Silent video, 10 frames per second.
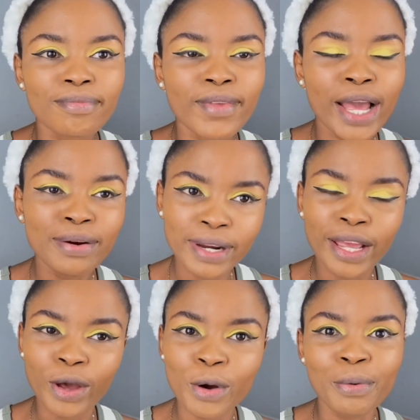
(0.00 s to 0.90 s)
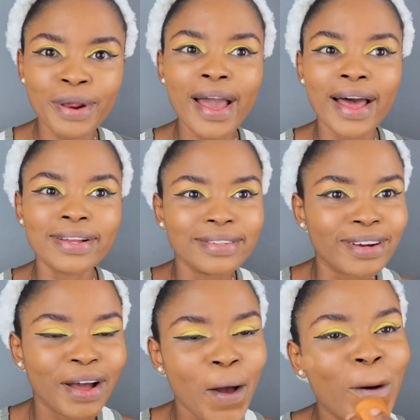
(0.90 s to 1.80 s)
I look like a
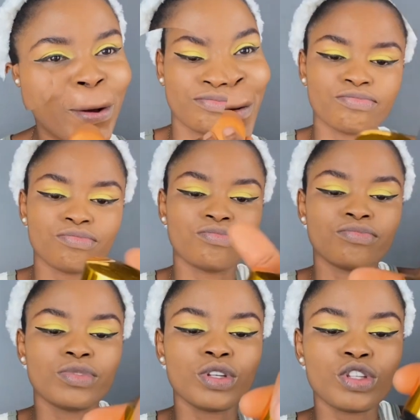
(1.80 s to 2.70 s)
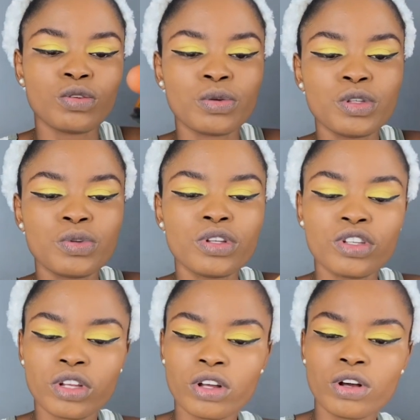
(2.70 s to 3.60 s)
Korean. So I'm going to be using
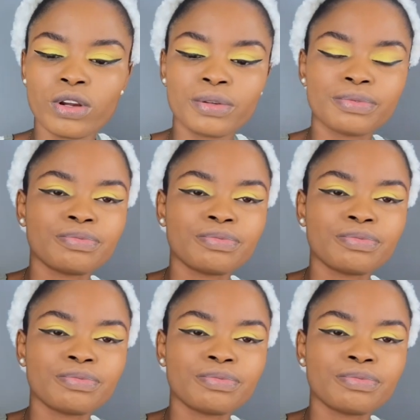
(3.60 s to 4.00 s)
this other color.